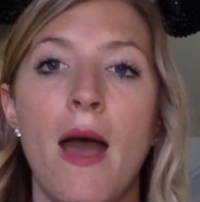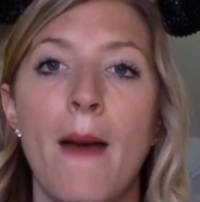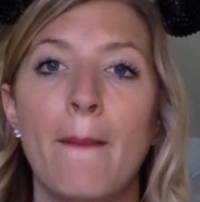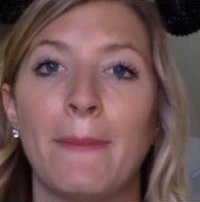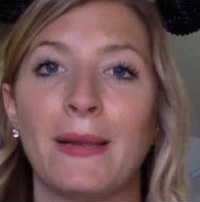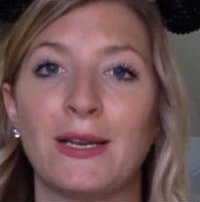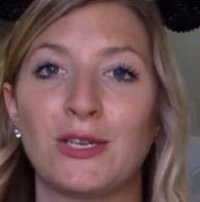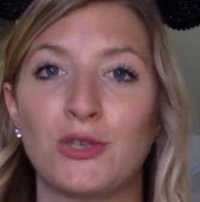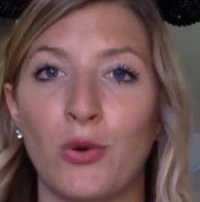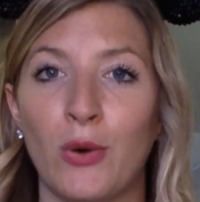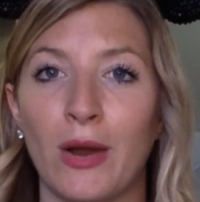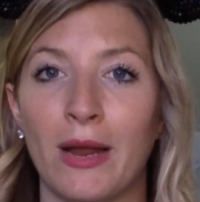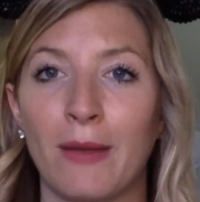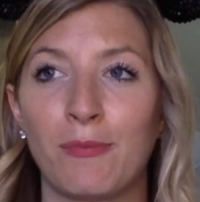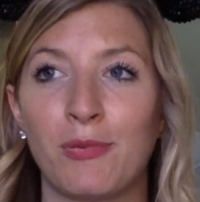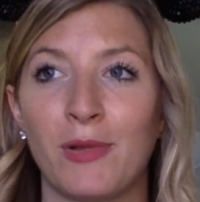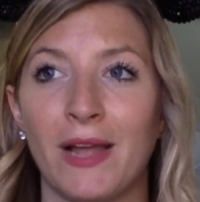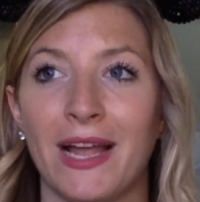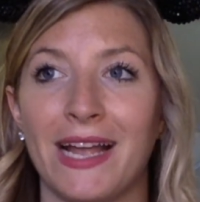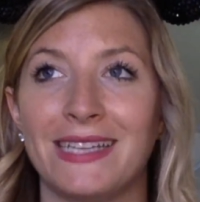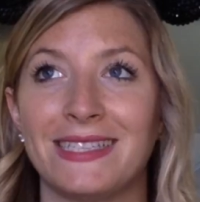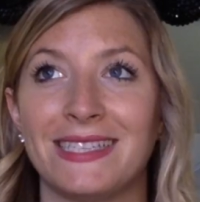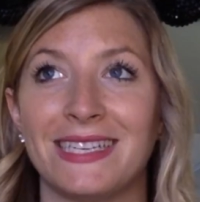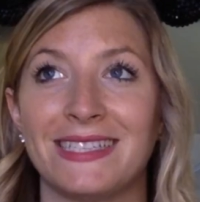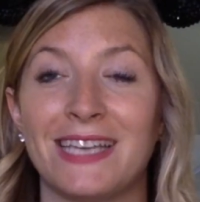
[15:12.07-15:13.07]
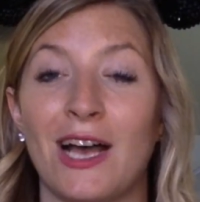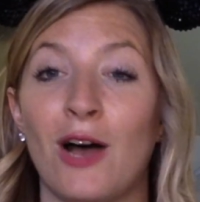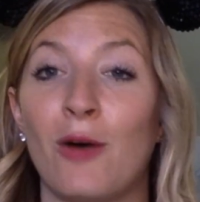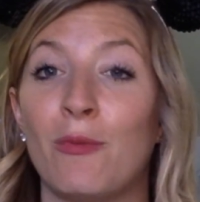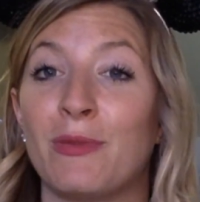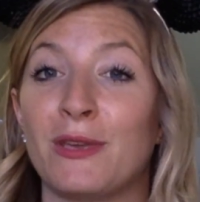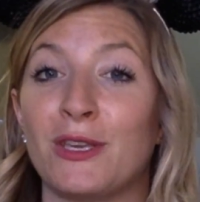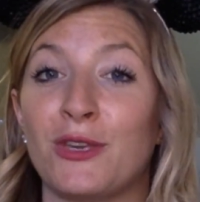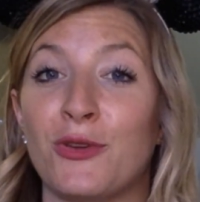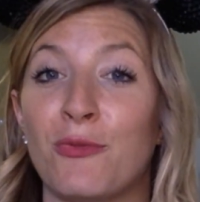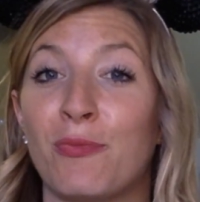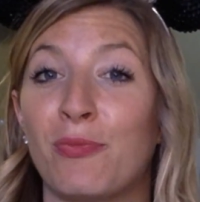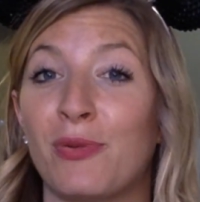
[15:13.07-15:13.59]
but touring plans is
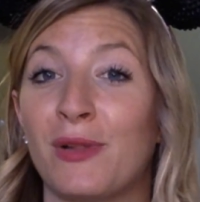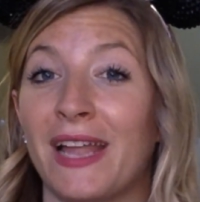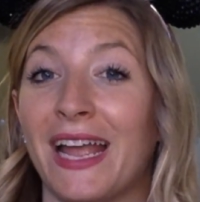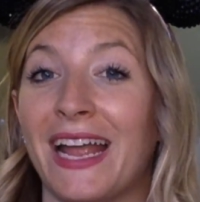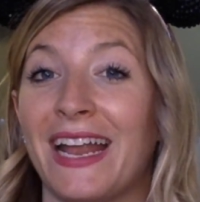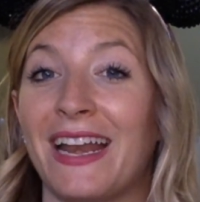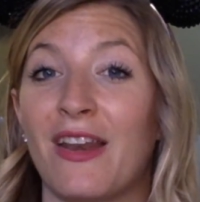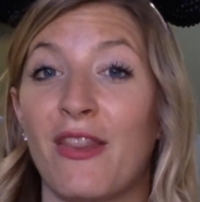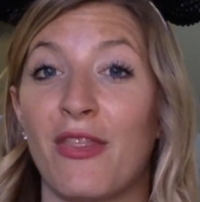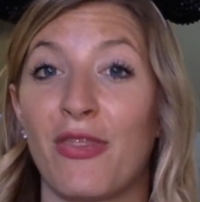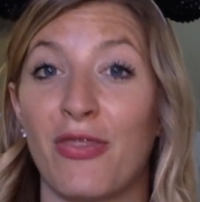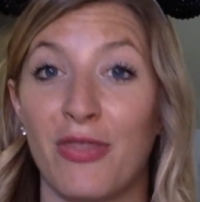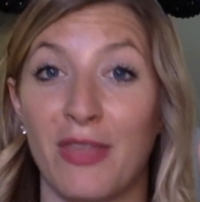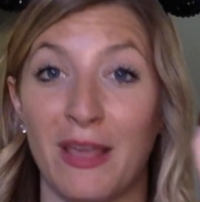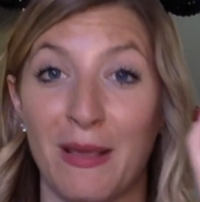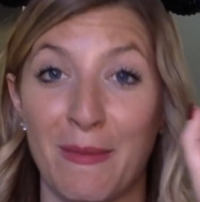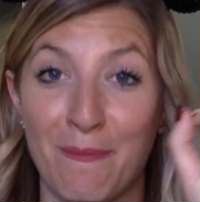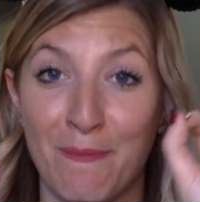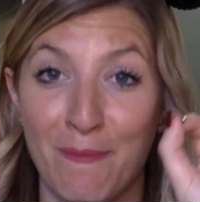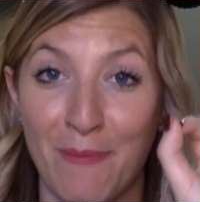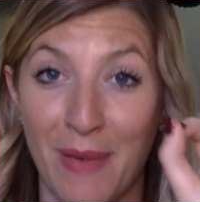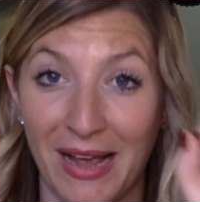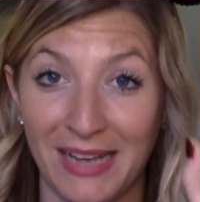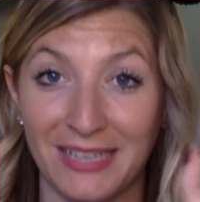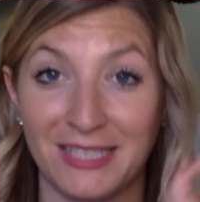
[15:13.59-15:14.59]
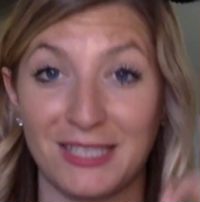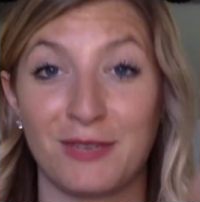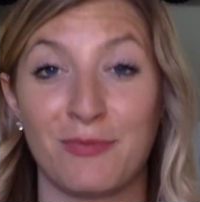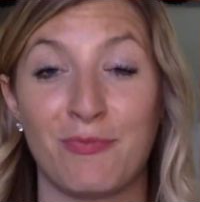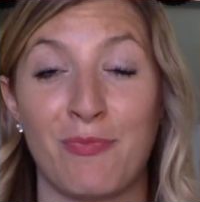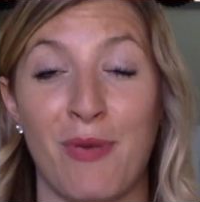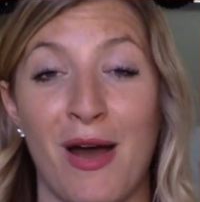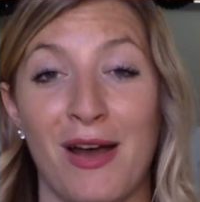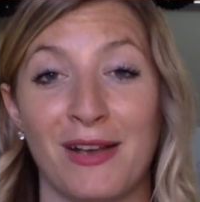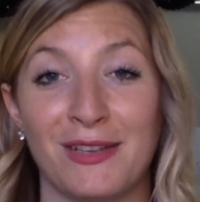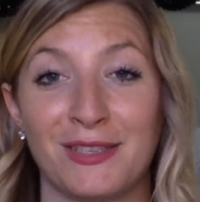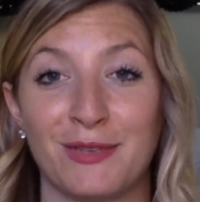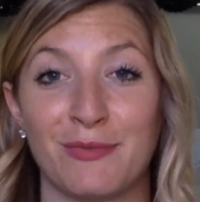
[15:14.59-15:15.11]
helping you plan the best
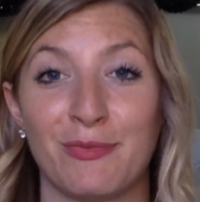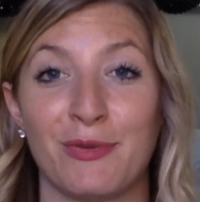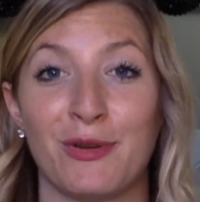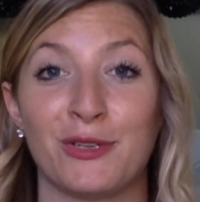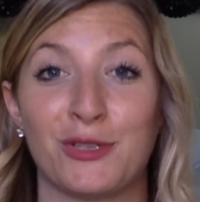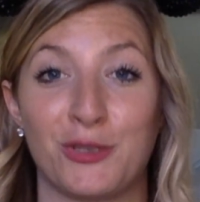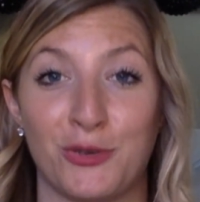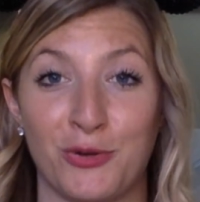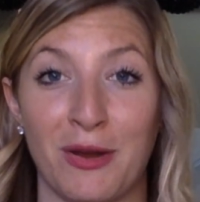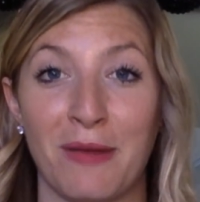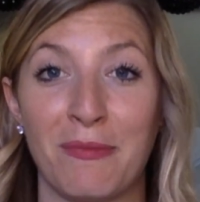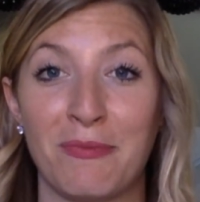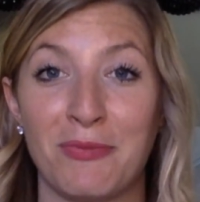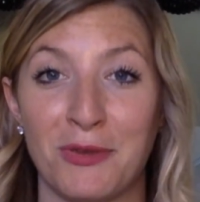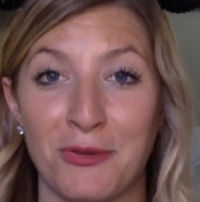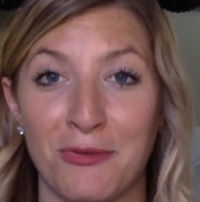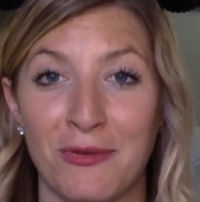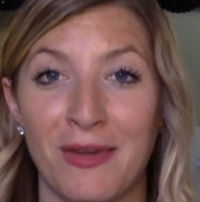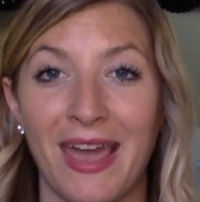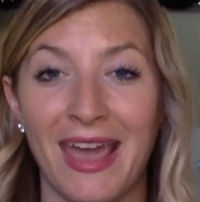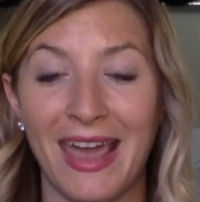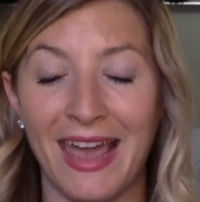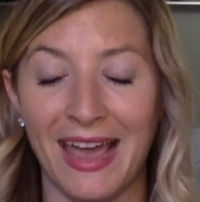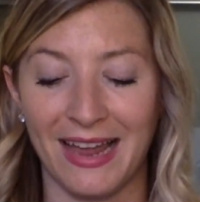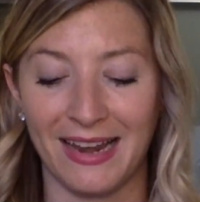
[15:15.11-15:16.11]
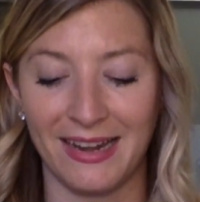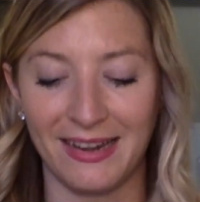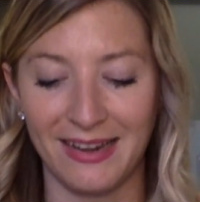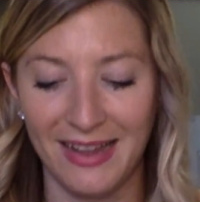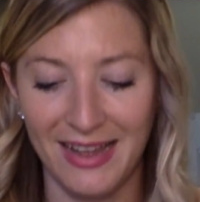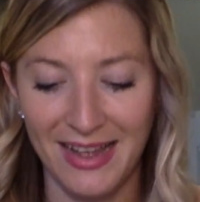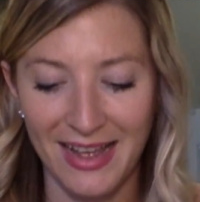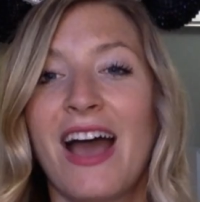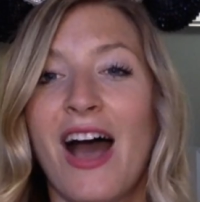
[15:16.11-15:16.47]
possible trip you can.